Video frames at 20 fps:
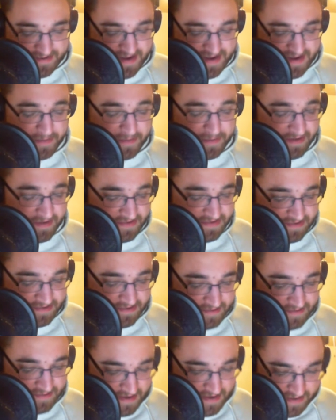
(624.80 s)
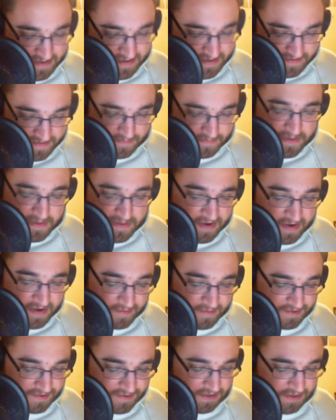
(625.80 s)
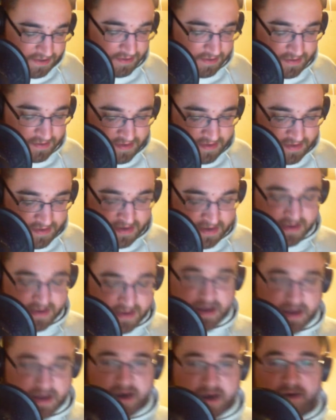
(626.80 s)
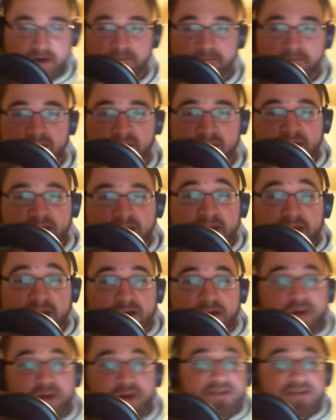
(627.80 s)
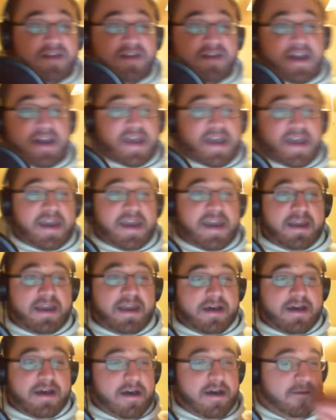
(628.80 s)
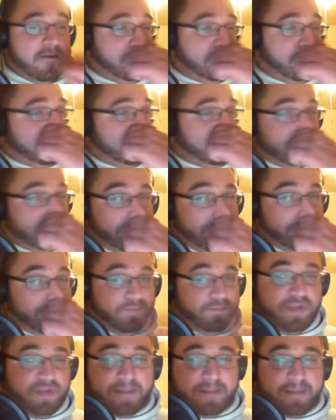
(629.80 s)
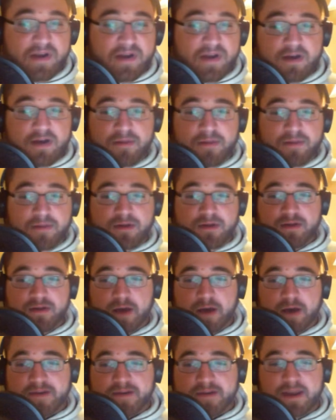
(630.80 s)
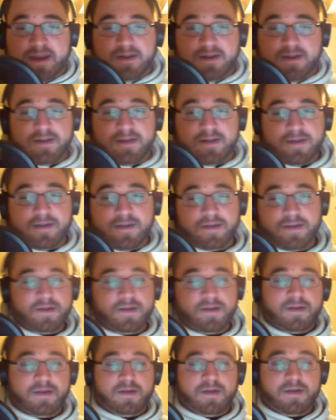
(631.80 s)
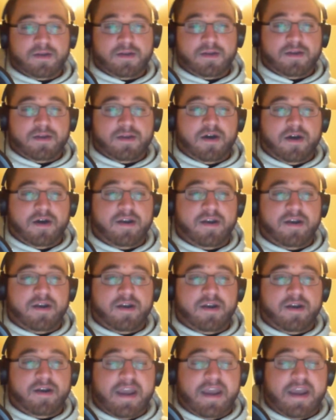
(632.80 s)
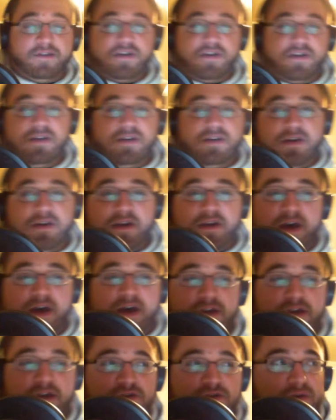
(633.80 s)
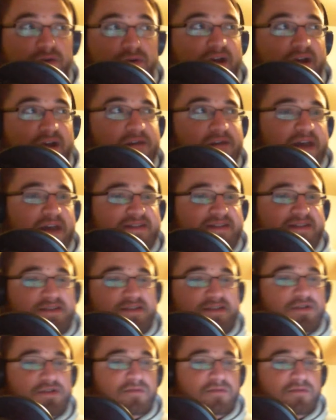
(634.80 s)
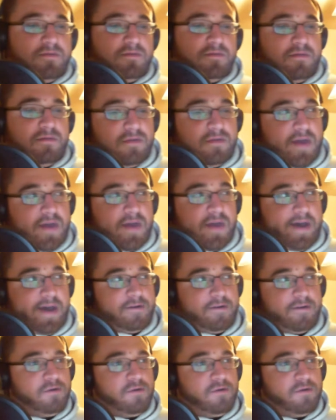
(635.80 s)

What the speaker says: topic list, so I won't be waiting too much longer. We also got a BlackBerry Hub update on Android. You now have access to GroupMe